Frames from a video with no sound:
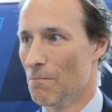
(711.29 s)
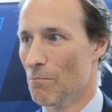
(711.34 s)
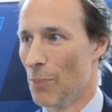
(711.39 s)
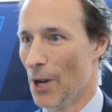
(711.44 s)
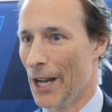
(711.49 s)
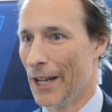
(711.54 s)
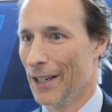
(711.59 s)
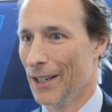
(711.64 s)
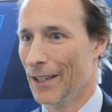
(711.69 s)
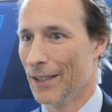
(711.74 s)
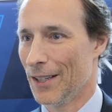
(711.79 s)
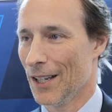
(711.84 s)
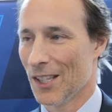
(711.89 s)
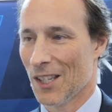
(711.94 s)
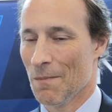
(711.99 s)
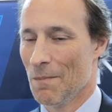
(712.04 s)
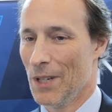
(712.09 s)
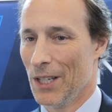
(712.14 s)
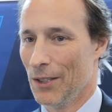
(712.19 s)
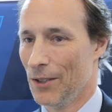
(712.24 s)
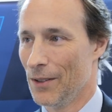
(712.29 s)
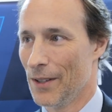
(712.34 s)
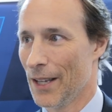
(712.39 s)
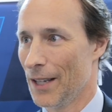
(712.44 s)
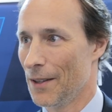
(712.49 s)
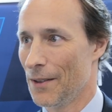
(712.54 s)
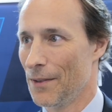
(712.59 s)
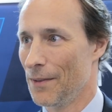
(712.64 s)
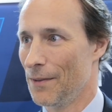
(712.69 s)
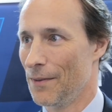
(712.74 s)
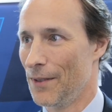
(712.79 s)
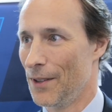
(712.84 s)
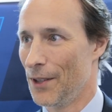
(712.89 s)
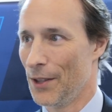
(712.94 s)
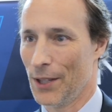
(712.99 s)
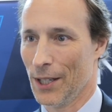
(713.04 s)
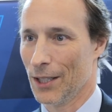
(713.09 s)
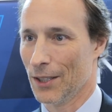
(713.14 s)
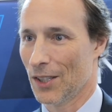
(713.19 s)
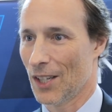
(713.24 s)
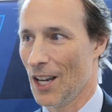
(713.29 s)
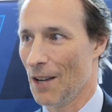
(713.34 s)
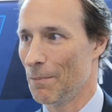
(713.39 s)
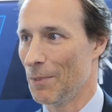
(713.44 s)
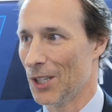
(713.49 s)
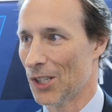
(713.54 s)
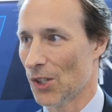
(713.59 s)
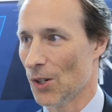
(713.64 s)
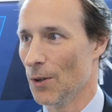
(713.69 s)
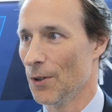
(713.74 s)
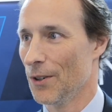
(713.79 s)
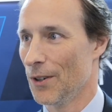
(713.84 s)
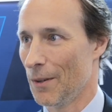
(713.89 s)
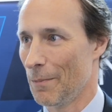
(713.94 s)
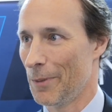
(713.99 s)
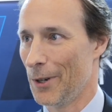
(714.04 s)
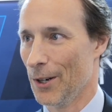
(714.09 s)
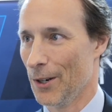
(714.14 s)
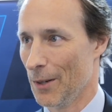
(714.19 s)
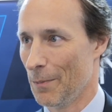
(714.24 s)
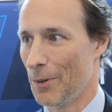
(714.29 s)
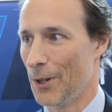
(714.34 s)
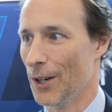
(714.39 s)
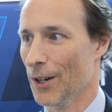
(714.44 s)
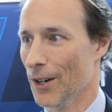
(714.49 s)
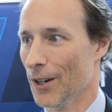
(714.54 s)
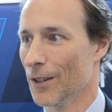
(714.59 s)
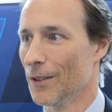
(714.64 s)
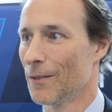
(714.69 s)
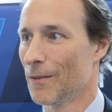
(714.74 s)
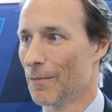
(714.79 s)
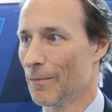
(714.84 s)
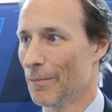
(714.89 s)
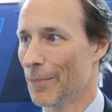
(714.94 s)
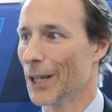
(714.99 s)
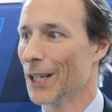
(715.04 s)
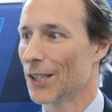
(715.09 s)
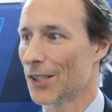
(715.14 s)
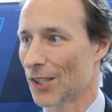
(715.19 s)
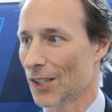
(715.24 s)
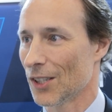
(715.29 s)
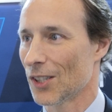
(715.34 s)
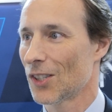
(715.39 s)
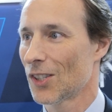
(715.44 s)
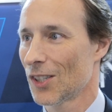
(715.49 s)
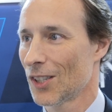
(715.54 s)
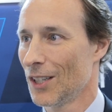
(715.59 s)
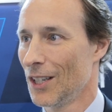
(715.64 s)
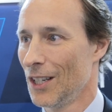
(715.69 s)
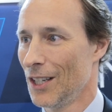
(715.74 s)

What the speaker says: But it doesn't mean that the things can't be sold on a peer-to-peer basis,